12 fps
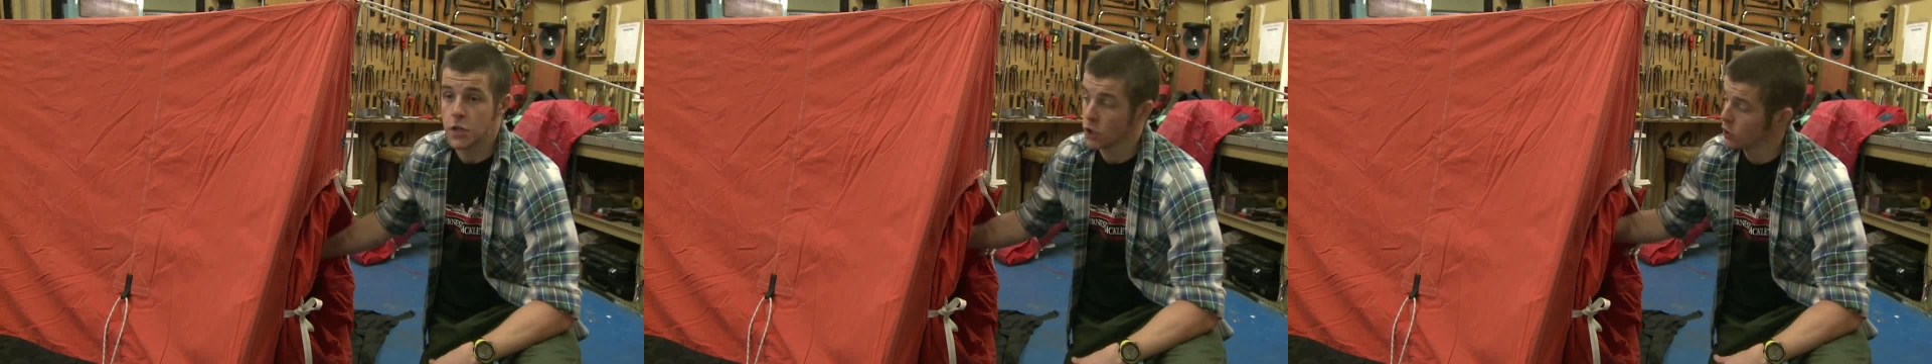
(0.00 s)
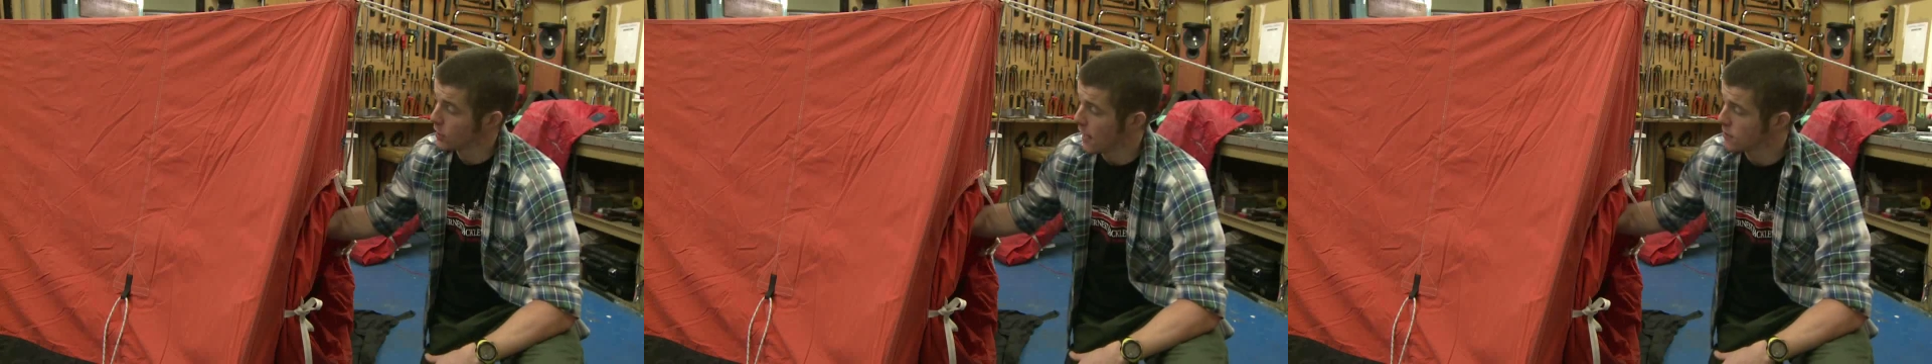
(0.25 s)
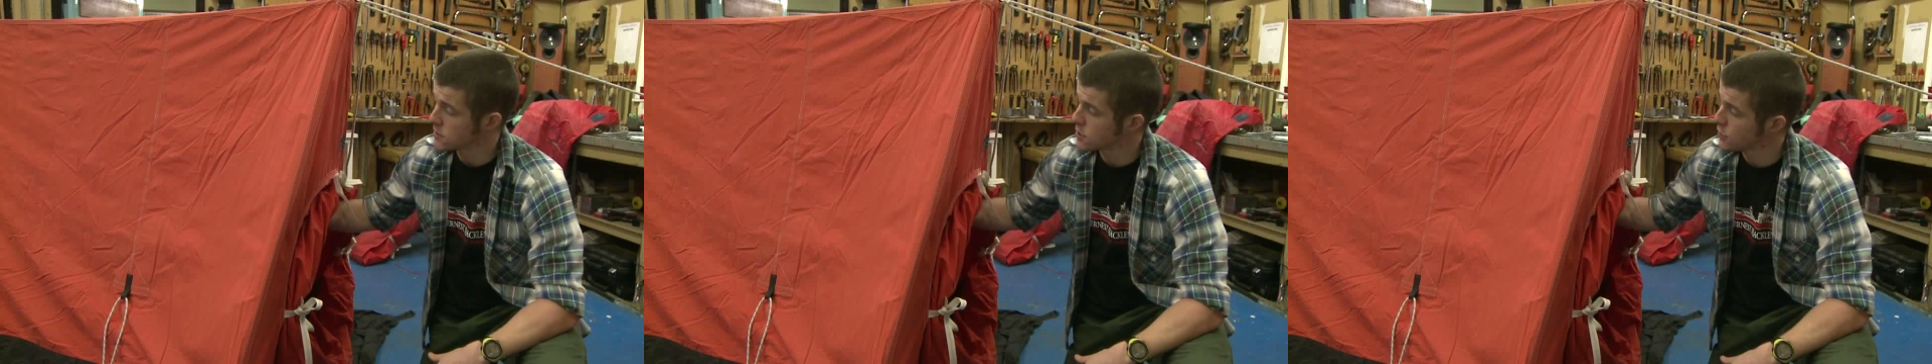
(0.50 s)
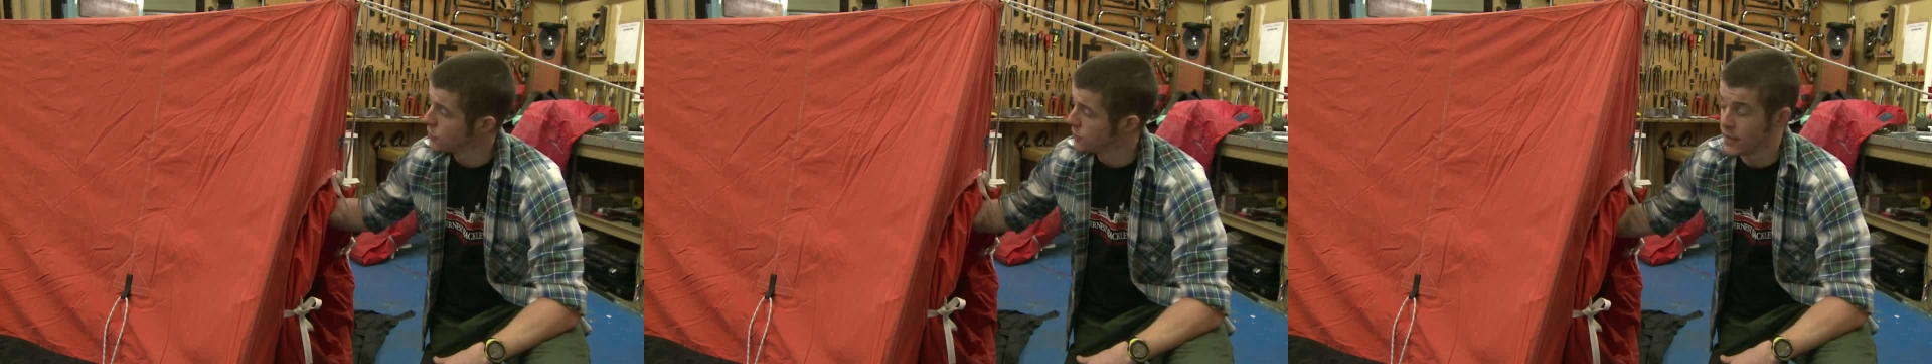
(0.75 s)
can look out
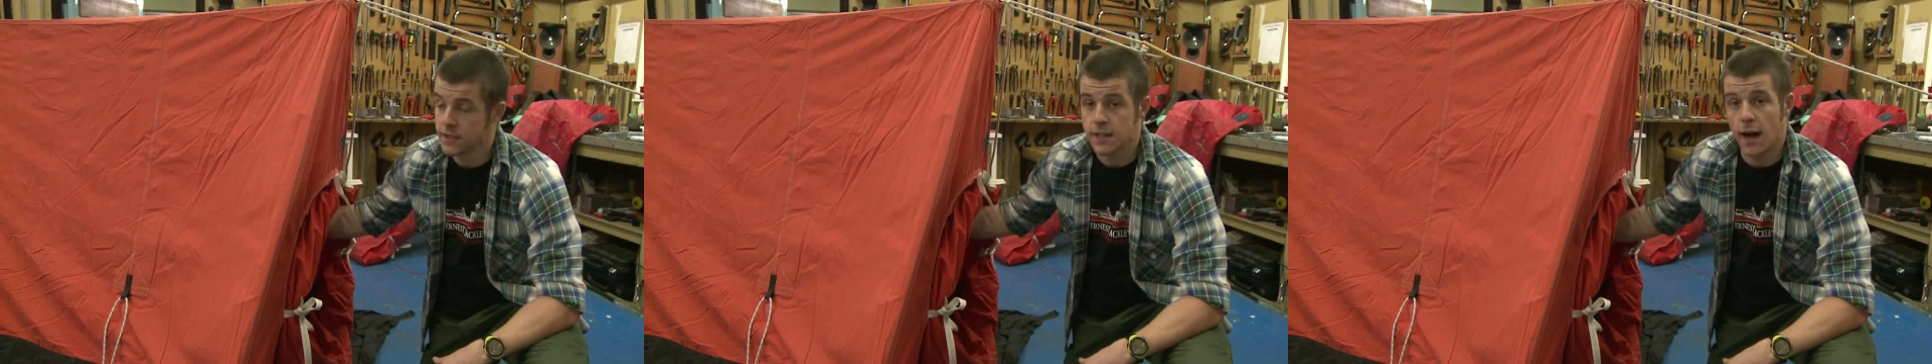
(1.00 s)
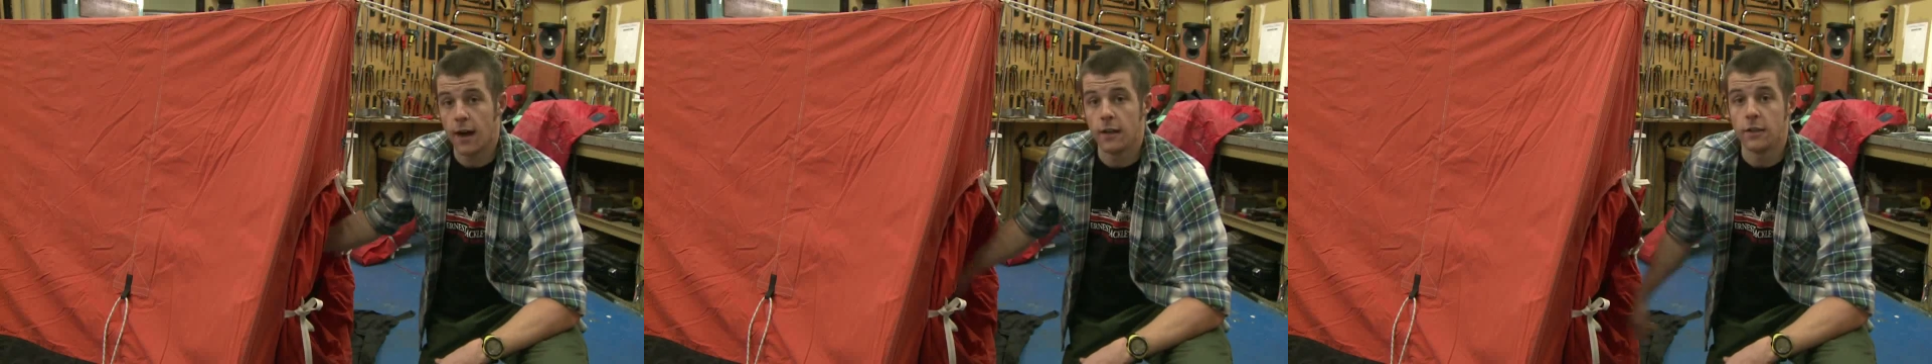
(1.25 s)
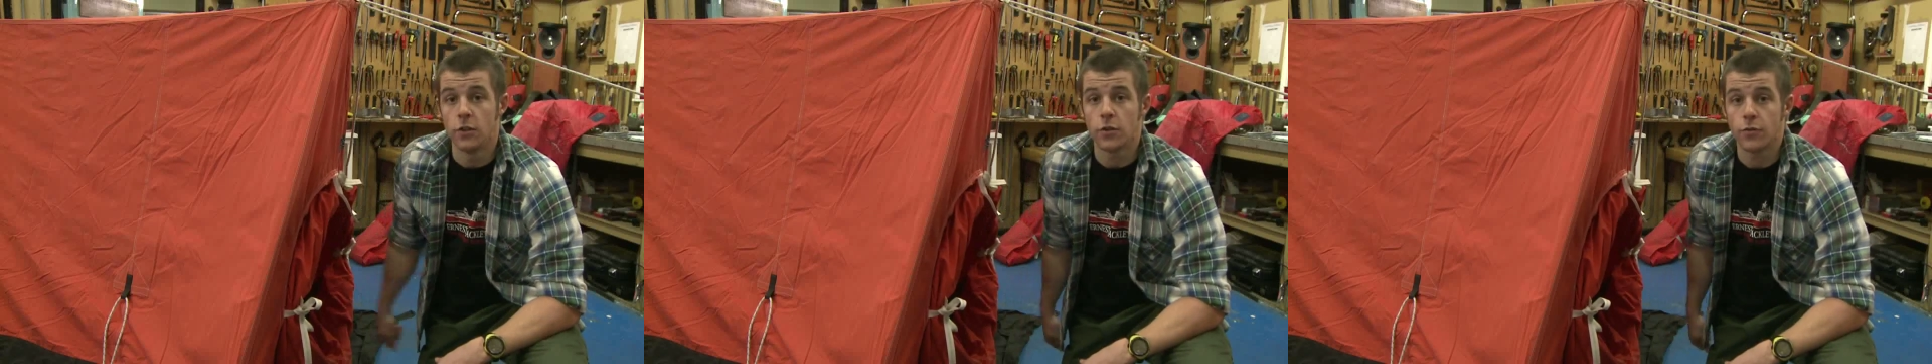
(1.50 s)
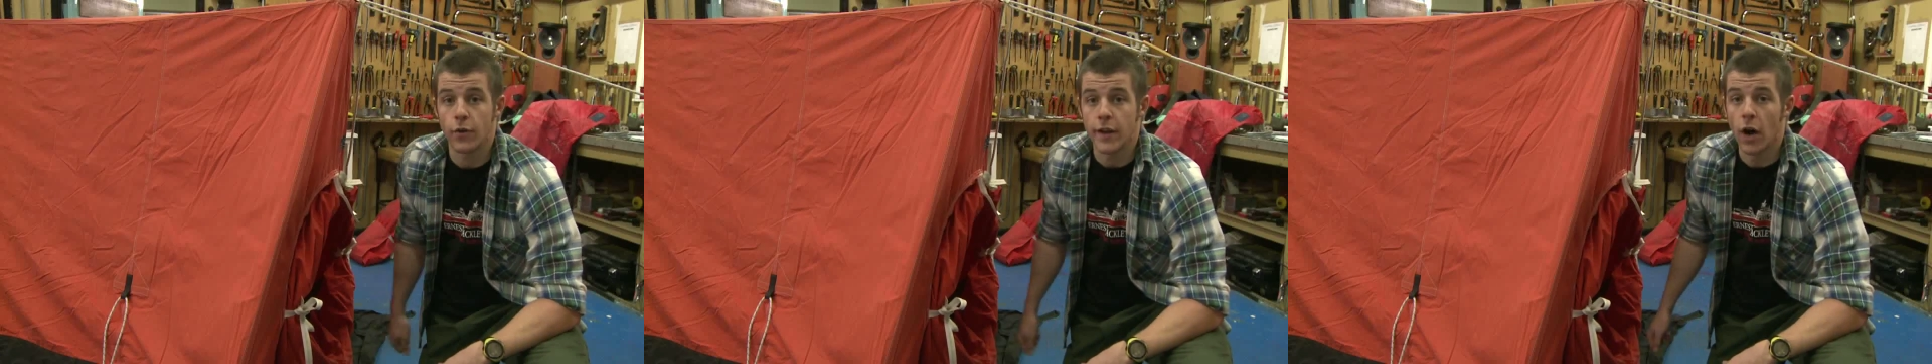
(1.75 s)
through the ventile and look
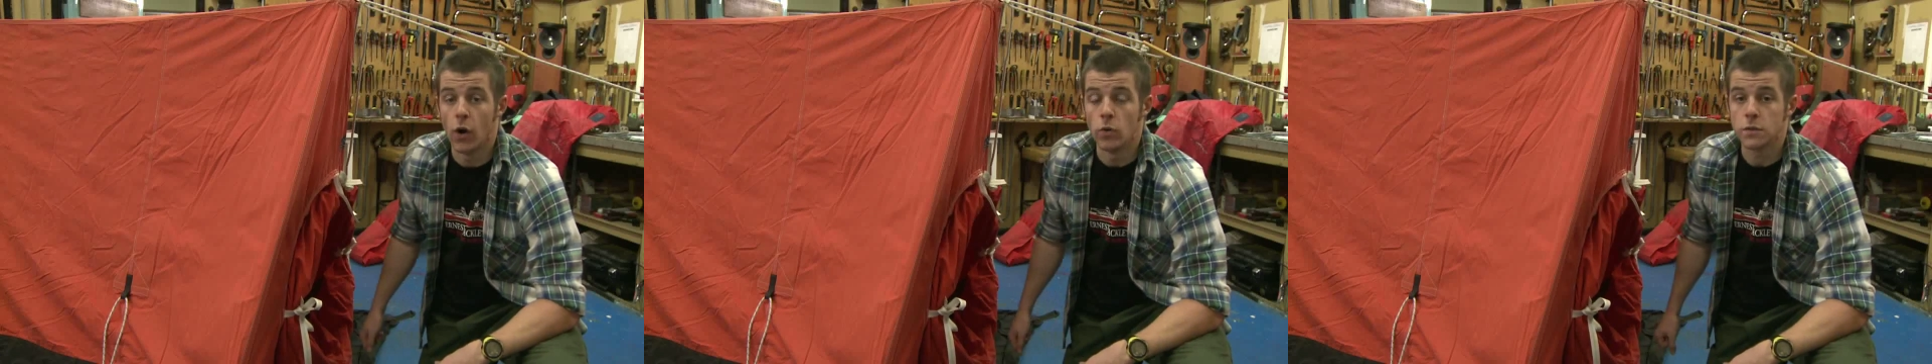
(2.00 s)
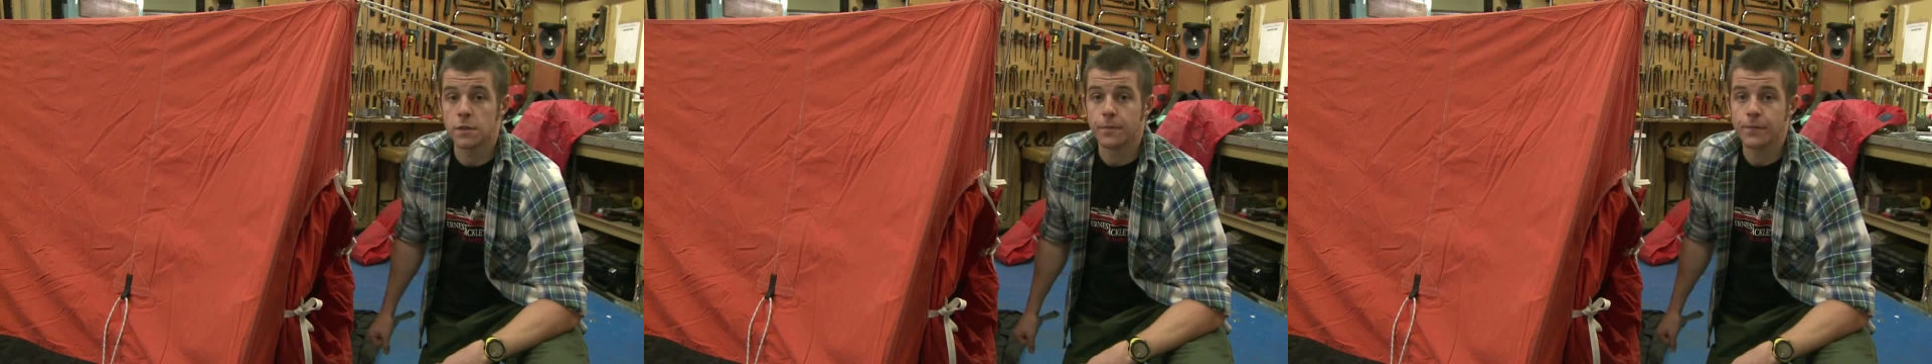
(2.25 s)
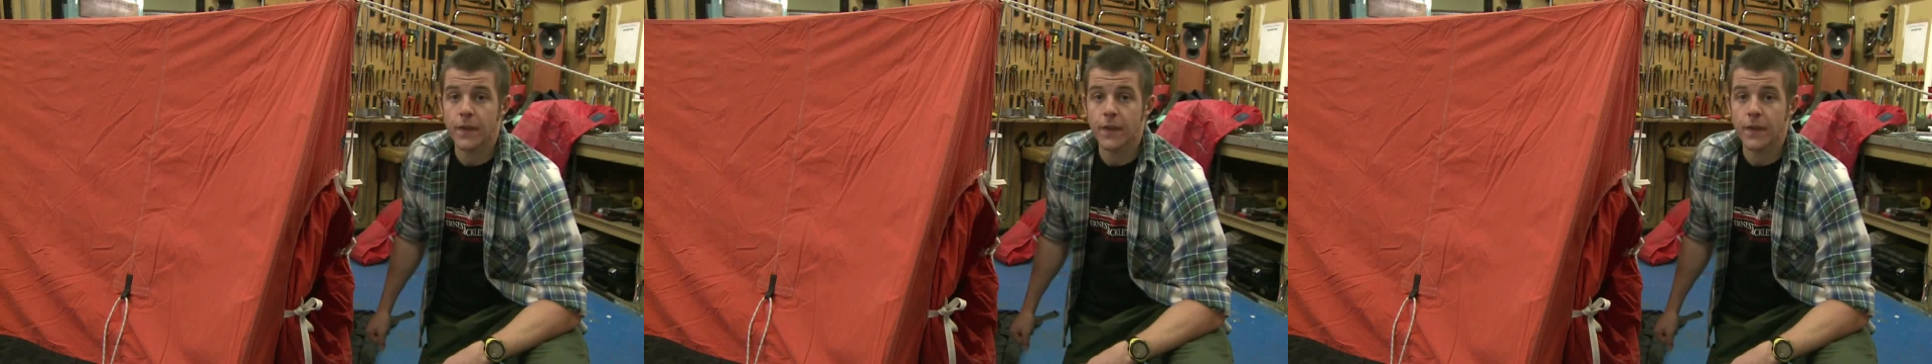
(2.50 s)
for any holes.